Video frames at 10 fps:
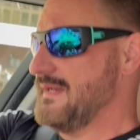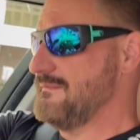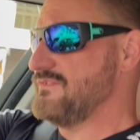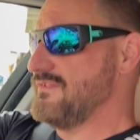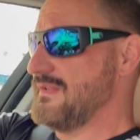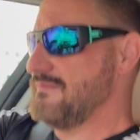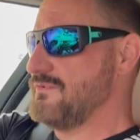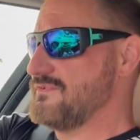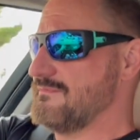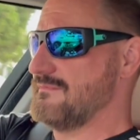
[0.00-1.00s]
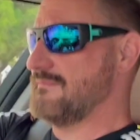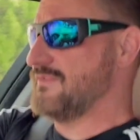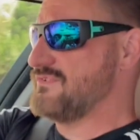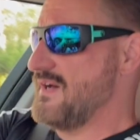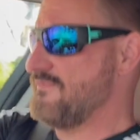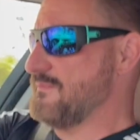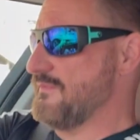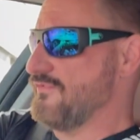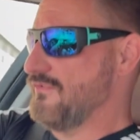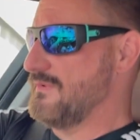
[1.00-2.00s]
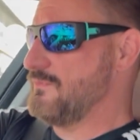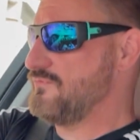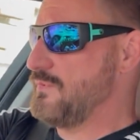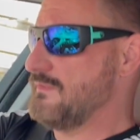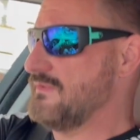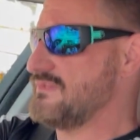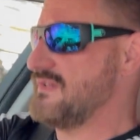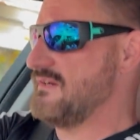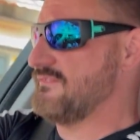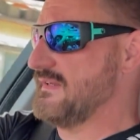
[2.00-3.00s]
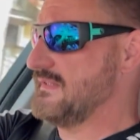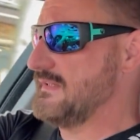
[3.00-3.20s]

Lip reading: It's not that it wasn't looked after before, it was well looked after.